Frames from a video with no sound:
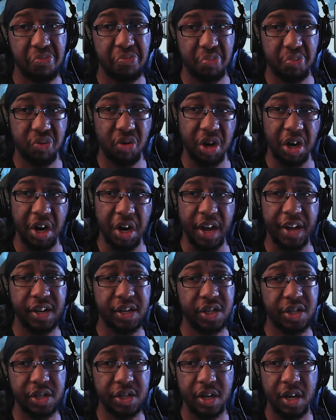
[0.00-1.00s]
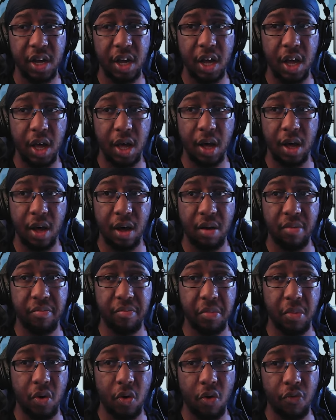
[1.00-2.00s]
pretty nice.
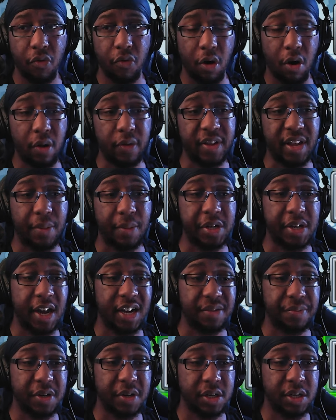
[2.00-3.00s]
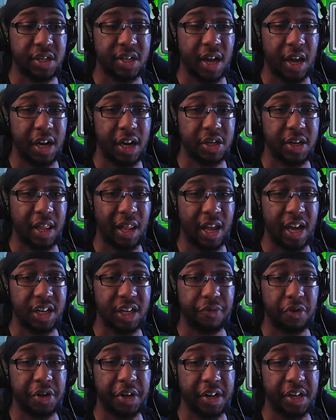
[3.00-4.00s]
Overall, damage enhancement status lasts
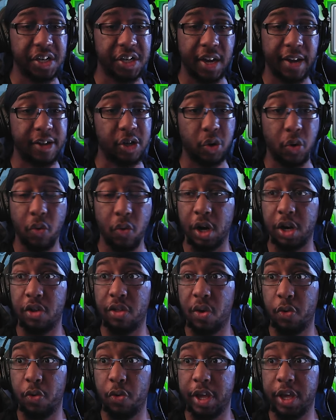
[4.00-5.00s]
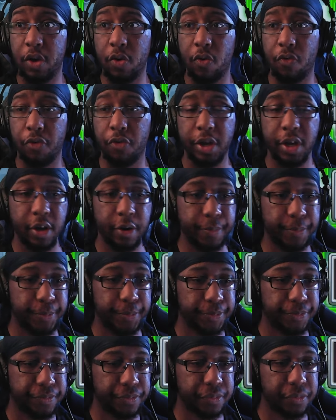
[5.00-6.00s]
for 10 seconds, according to the wiki over here.
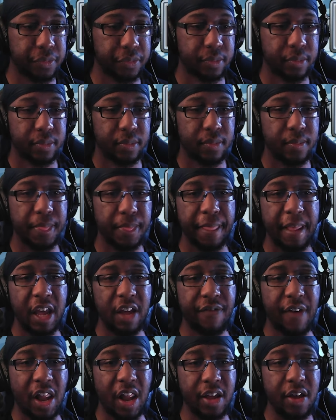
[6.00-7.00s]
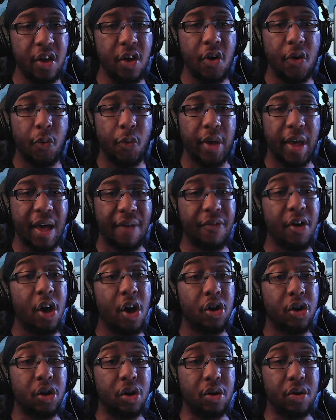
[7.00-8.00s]
And finally, we have
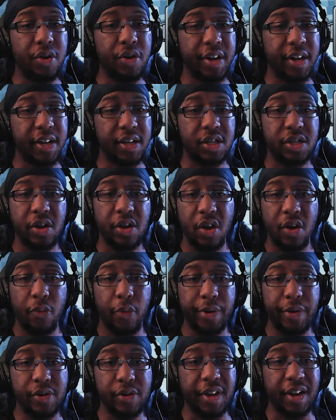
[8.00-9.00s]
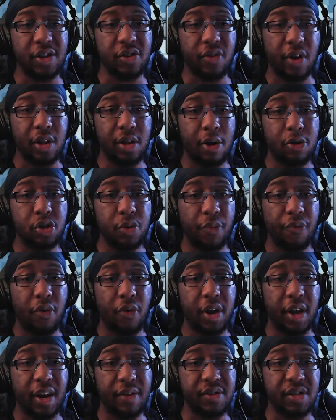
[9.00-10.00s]
goodies. When using Easter egg launcher with one
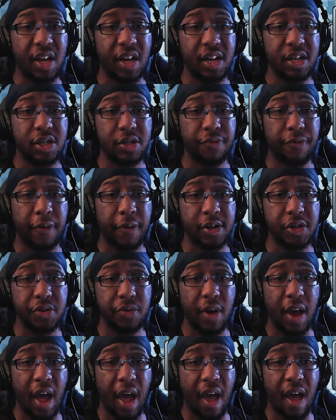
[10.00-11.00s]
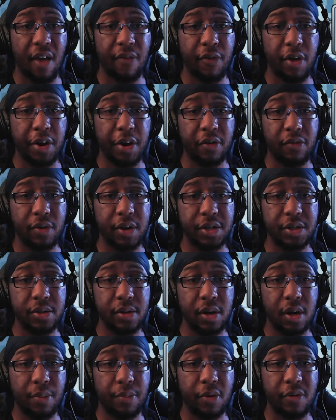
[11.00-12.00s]
negative status effects you have, and increase the
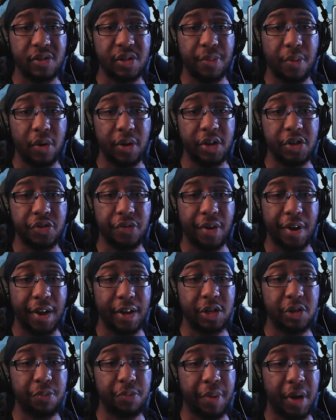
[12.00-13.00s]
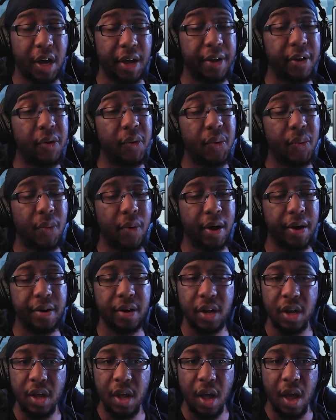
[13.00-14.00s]
number of small Easter eggs by 1.
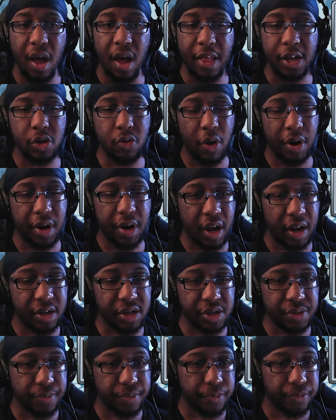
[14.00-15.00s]
That's quite nice,